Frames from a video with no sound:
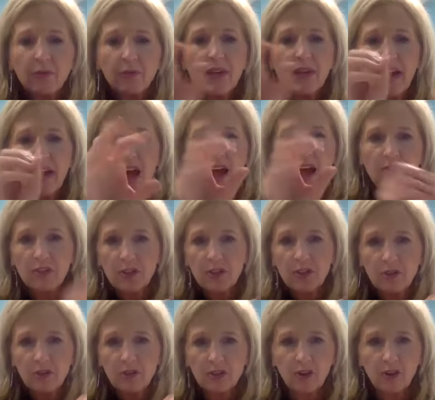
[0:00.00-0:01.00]
three
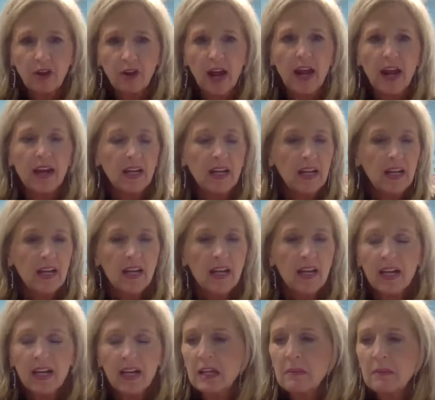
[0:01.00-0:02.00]
avenues, okay?
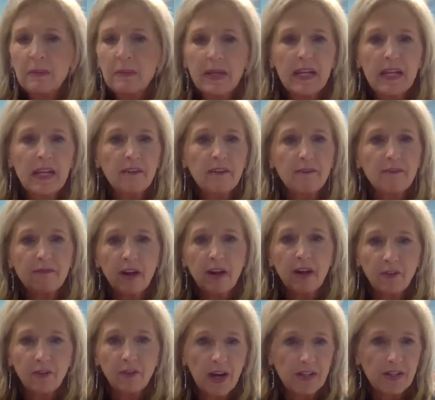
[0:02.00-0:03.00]
It can be
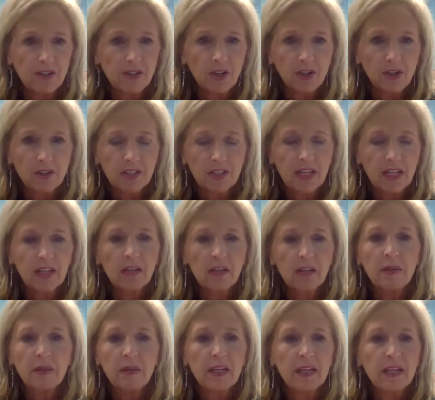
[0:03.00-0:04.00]
fundraisers. It can
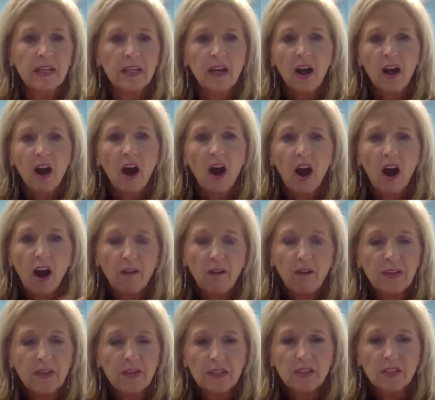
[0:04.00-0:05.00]
be
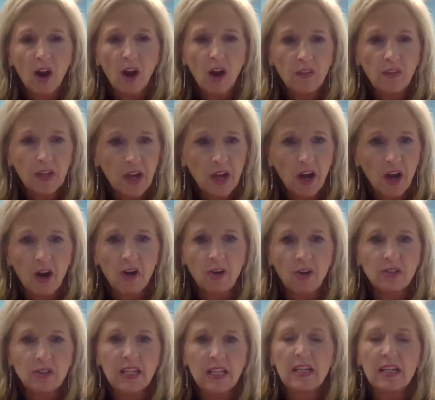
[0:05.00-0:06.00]
office on the
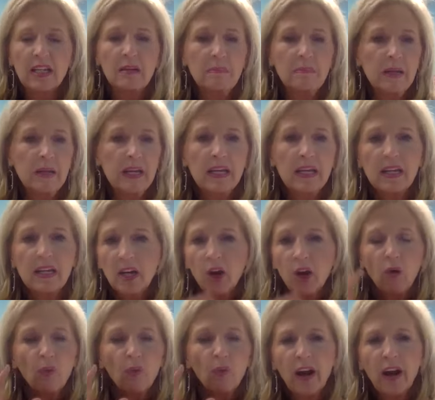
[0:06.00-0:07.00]
goes. It can be
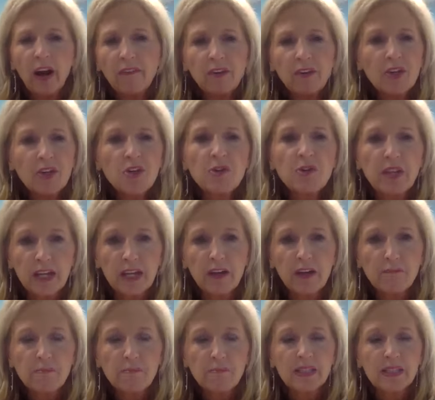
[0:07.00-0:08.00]
wherever you
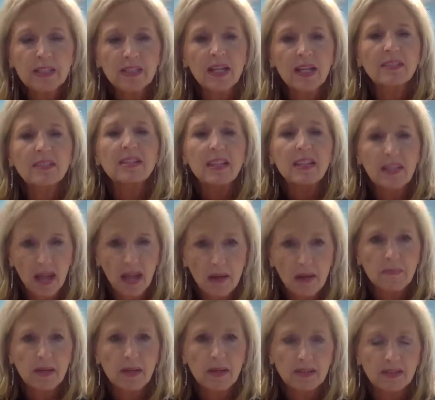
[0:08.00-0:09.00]
give business,
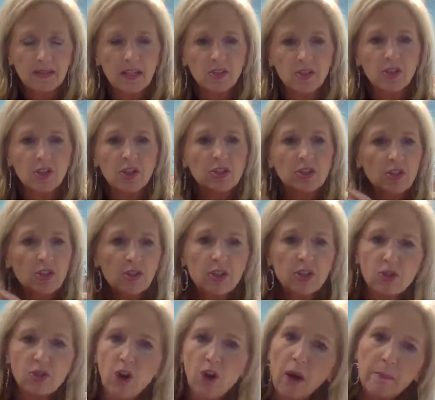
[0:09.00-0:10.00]
get business. You can do the
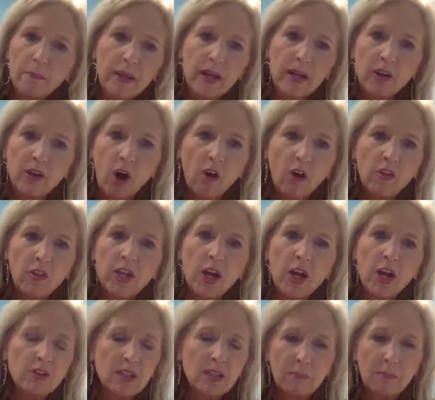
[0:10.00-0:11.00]
drop-in on the
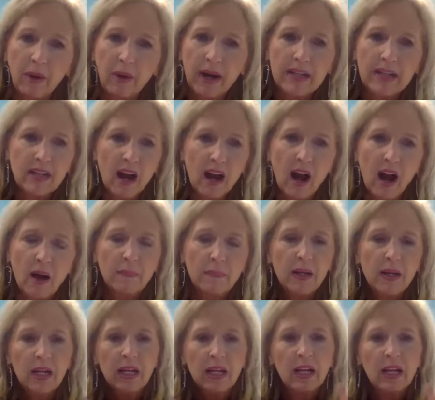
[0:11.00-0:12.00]
goes at break time
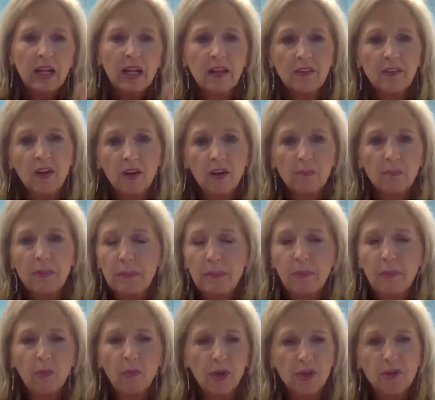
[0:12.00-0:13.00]
in the
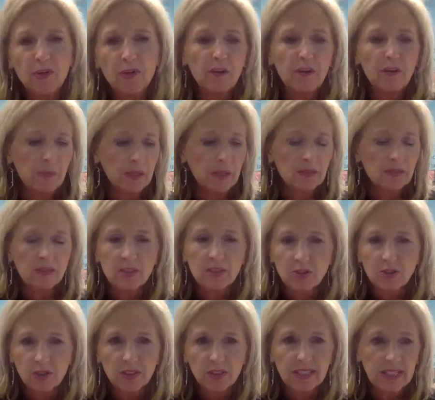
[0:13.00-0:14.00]
people where you give
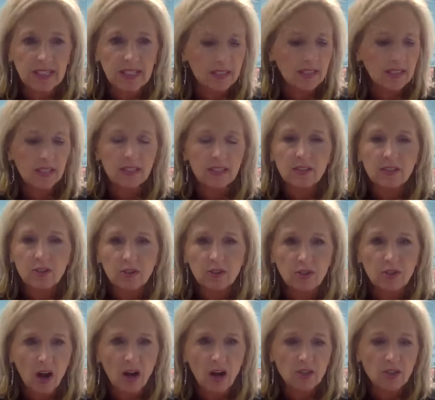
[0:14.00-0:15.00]
business, your dentist, your
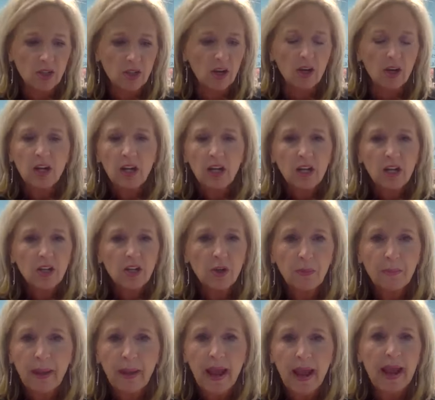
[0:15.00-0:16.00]
doctor,
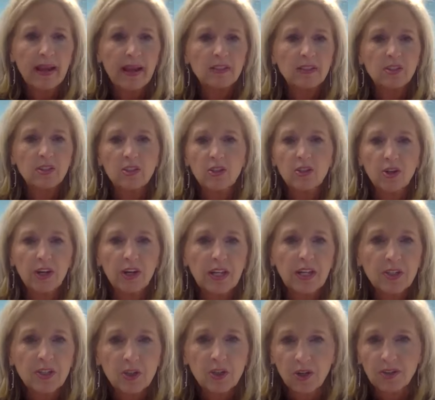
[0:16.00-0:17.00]
your banks, your
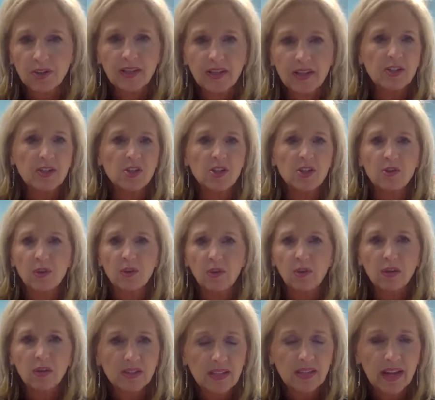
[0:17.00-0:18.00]
insurance agent, your
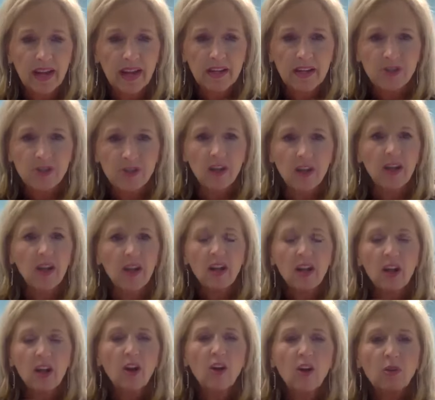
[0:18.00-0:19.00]
real estate agent.
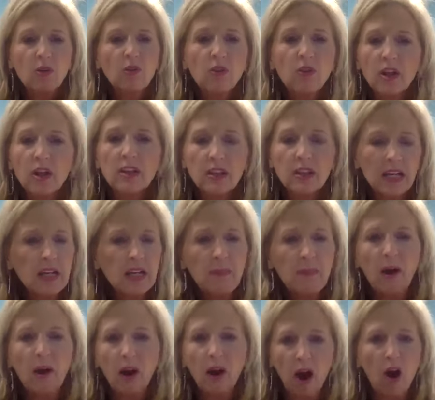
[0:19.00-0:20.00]
Think
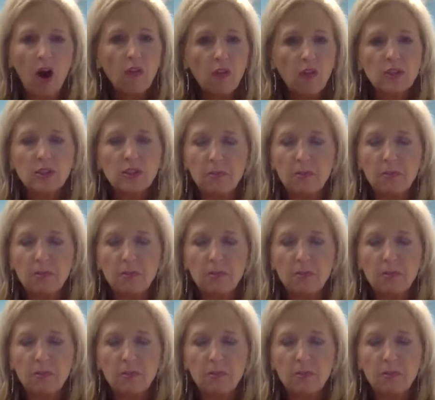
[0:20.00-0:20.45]
about all those